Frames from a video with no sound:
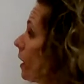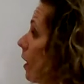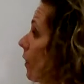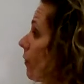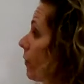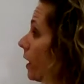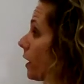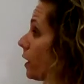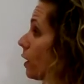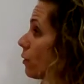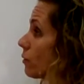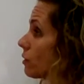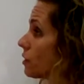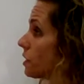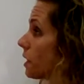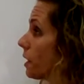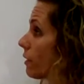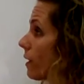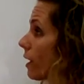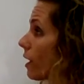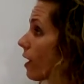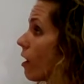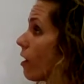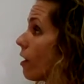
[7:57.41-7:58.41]
They don't
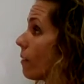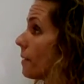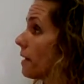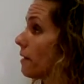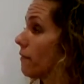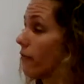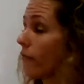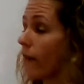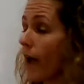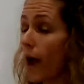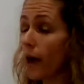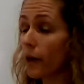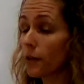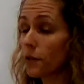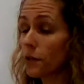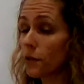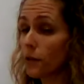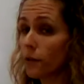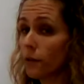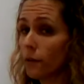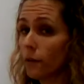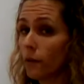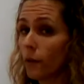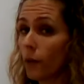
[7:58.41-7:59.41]
share a common
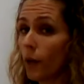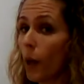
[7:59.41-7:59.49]
factor,